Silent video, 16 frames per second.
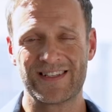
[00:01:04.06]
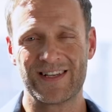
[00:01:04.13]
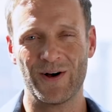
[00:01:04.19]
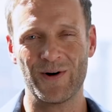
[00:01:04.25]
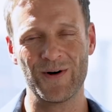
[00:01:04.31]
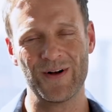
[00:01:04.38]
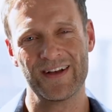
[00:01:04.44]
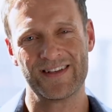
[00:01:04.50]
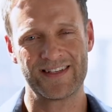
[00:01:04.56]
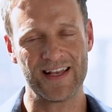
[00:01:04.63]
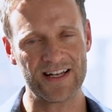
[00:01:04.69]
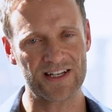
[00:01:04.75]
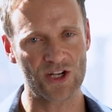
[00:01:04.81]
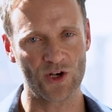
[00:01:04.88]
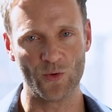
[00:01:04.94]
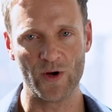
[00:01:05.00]
So
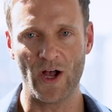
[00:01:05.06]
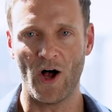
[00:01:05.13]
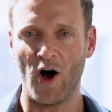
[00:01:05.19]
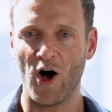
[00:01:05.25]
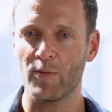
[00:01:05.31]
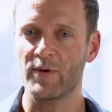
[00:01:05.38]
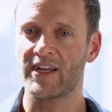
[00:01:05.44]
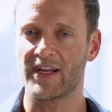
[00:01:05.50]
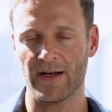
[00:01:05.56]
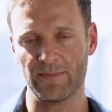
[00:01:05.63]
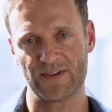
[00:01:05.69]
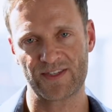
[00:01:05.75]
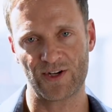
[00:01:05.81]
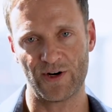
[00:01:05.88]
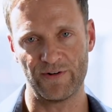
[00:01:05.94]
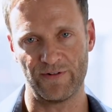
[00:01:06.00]
essentially, we all
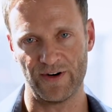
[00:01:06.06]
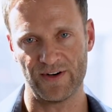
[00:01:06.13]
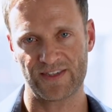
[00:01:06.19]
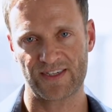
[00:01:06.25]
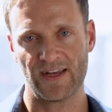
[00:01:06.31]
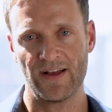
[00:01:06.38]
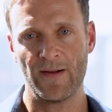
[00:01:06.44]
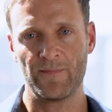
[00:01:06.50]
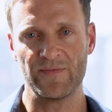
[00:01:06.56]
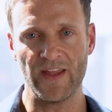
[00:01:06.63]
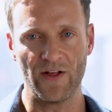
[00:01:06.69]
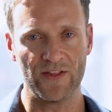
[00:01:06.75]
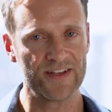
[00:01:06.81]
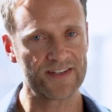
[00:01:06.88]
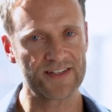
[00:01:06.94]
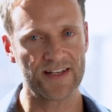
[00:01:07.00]
become servers.
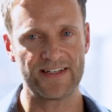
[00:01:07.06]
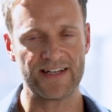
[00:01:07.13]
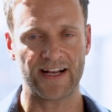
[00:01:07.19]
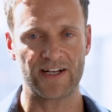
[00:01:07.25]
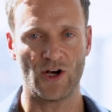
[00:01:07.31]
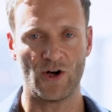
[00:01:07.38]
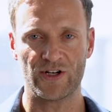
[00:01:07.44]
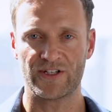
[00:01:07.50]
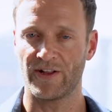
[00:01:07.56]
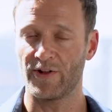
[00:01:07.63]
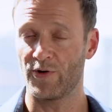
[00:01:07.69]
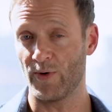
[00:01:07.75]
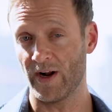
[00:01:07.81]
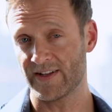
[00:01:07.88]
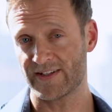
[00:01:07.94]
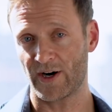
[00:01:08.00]
Now, this is a technology
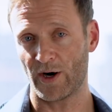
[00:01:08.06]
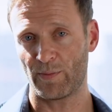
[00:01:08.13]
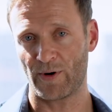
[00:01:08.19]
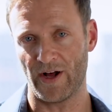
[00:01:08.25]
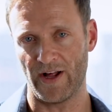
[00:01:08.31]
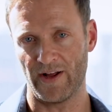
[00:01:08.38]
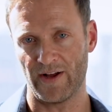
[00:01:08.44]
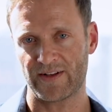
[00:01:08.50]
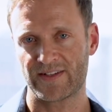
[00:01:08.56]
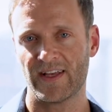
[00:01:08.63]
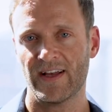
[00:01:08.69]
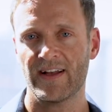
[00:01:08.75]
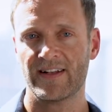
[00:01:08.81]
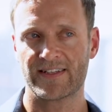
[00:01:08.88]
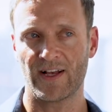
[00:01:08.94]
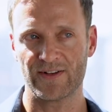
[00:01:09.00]
that runs our products.
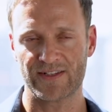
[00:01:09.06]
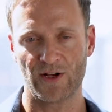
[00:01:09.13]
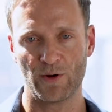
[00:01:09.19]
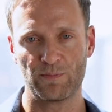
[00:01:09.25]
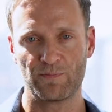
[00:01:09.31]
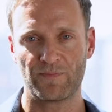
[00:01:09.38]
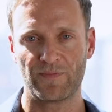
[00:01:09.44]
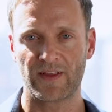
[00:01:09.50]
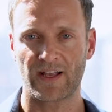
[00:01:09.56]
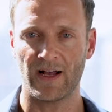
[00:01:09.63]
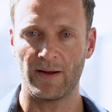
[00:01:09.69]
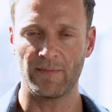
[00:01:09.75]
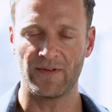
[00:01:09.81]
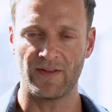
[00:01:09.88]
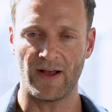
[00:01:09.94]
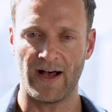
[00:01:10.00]
It's also
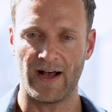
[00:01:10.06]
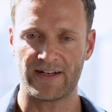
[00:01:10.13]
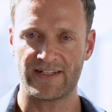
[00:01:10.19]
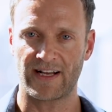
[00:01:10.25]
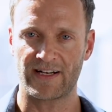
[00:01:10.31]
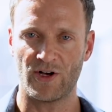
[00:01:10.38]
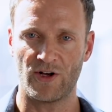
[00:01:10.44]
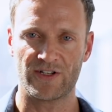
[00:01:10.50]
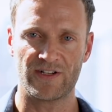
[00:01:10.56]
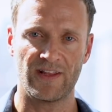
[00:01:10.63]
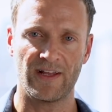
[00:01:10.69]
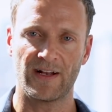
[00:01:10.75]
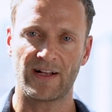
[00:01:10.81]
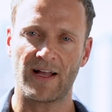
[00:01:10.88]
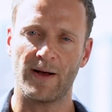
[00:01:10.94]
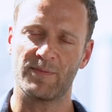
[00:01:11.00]
uh, technology
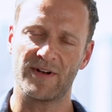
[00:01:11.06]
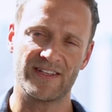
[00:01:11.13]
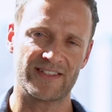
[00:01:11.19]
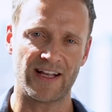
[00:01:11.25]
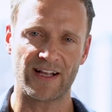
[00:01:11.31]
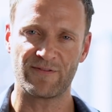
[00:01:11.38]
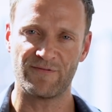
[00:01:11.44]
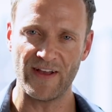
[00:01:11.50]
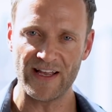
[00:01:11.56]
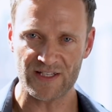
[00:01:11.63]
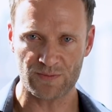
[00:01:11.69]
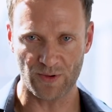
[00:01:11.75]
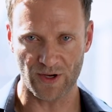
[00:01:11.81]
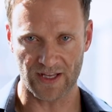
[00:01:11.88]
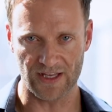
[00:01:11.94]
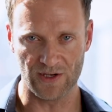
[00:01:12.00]
that companies like
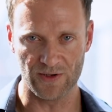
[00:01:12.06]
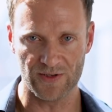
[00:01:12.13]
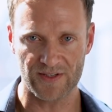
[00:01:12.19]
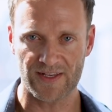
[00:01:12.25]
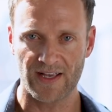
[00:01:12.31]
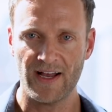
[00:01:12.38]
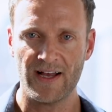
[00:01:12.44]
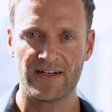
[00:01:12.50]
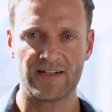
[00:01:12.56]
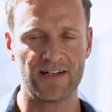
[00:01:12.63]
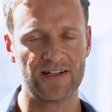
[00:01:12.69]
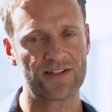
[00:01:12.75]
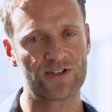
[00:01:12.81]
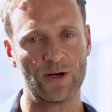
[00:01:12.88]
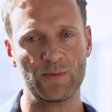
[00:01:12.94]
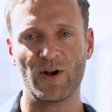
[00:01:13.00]
Facebook use to
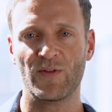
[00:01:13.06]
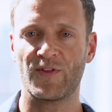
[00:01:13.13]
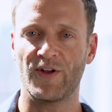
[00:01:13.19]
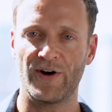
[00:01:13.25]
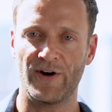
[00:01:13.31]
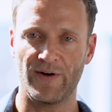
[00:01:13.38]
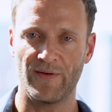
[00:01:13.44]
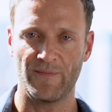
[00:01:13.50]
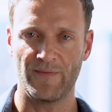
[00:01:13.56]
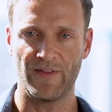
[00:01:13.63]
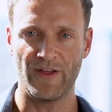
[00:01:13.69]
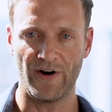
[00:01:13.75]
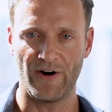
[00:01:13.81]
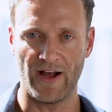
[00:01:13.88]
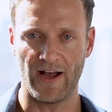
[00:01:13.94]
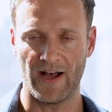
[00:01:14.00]
distribute their,
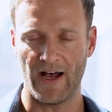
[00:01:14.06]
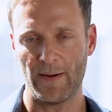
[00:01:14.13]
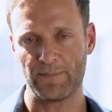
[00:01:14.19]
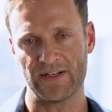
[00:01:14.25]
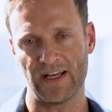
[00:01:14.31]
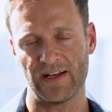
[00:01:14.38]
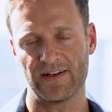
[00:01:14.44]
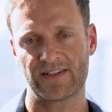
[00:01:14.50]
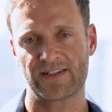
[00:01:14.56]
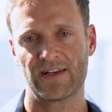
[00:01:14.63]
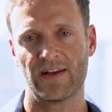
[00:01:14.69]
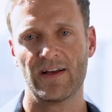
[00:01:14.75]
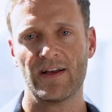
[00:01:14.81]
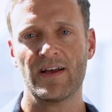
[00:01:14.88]
their uh, updates.